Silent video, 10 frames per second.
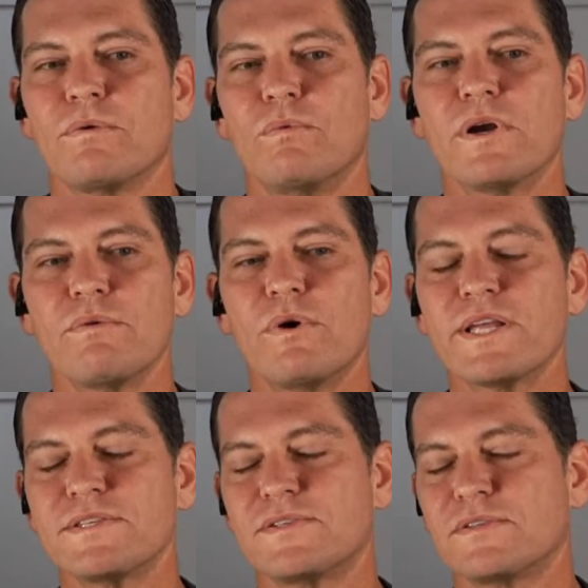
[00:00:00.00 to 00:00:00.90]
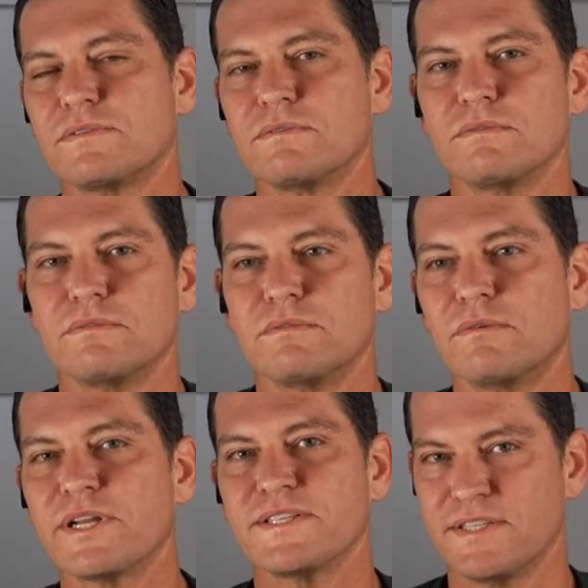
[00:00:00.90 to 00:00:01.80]
what is
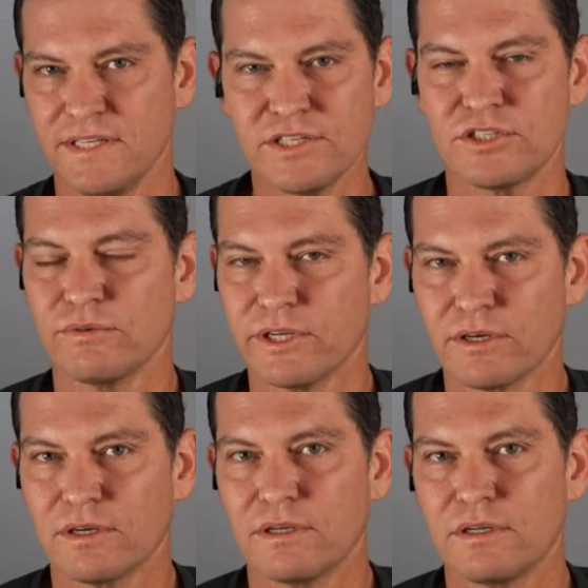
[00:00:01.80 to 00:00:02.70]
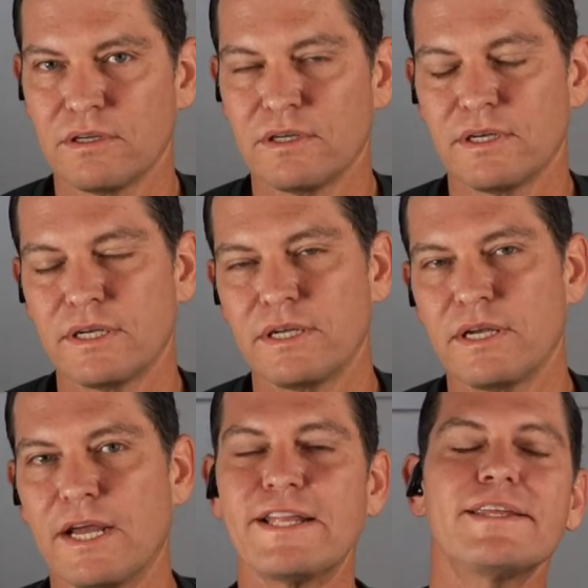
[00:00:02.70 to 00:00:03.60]
the issue here?
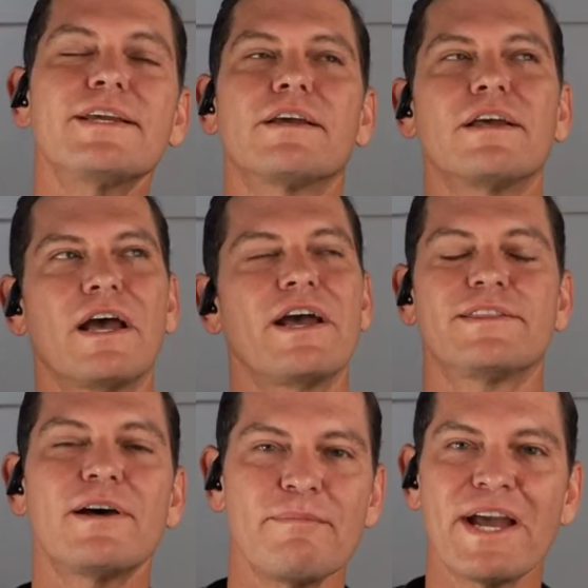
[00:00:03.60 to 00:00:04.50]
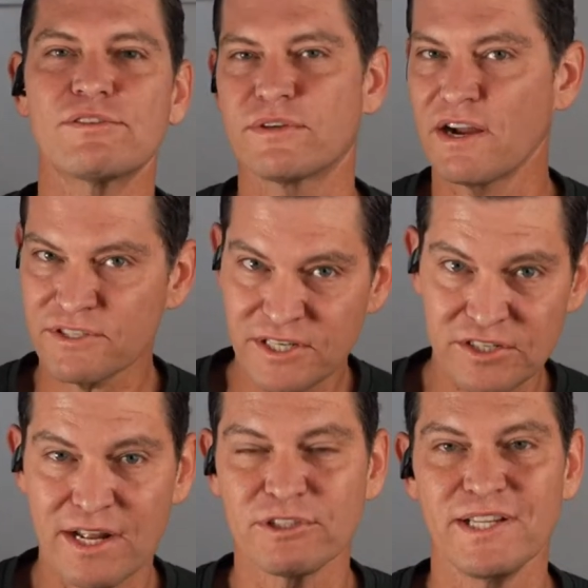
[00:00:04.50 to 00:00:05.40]
And I think I thought back to a
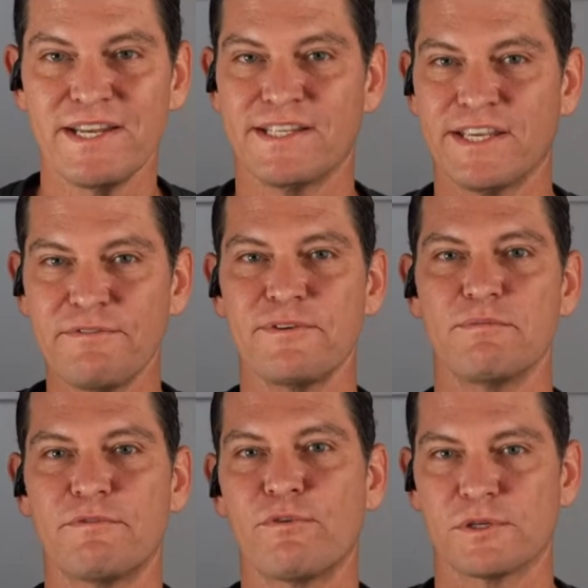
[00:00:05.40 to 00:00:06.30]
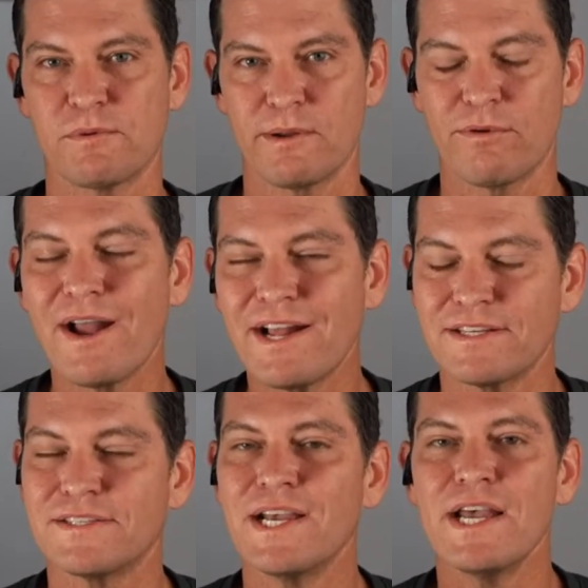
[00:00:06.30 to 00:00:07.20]
conversation I had with Lane Kiffin before spring
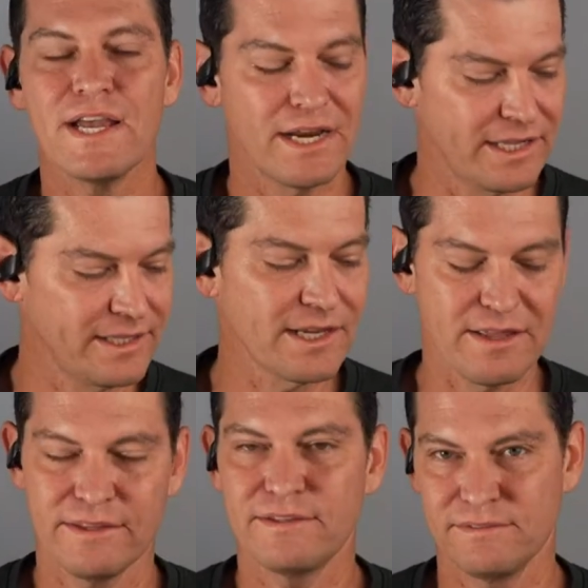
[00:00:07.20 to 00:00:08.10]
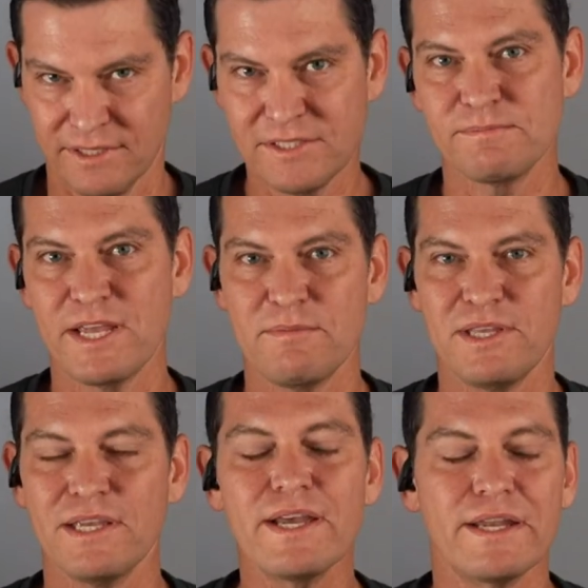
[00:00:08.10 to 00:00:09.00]
practice, and I think this may
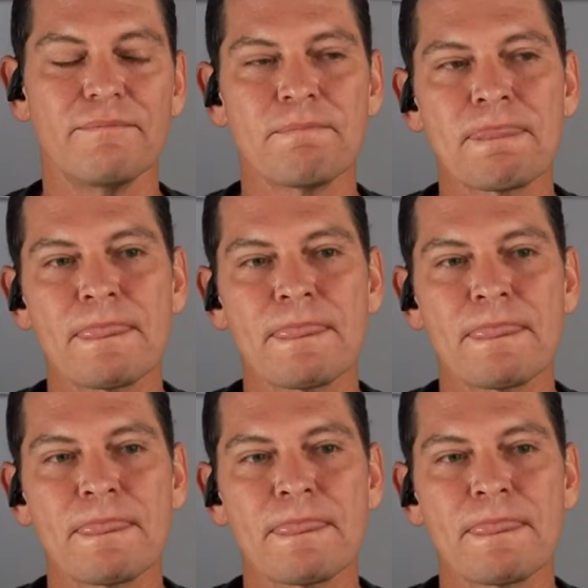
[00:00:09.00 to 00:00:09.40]
be it.